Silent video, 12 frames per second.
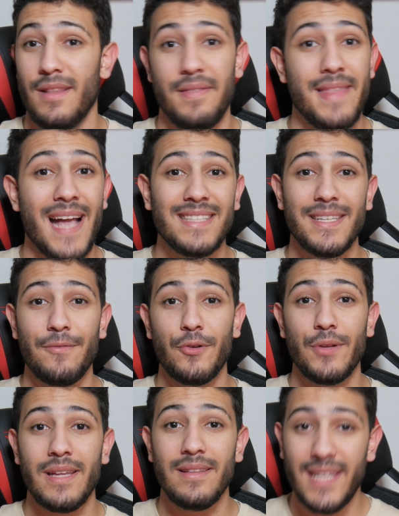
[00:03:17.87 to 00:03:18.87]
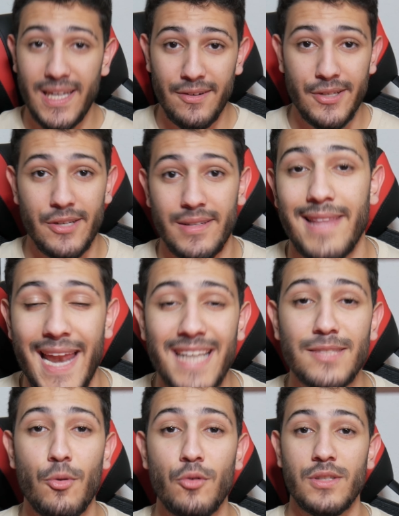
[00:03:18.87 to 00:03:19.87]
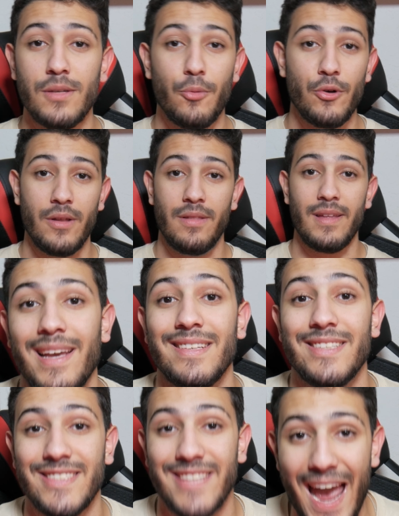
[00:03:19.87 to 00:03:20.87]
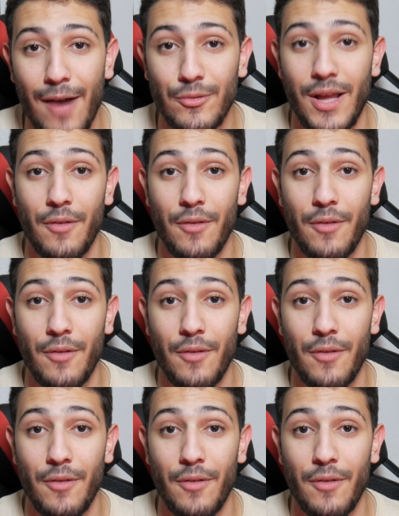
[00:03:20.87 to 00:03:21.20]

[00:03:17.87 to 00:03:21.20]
that's it for the interior. The next most important thing is sound.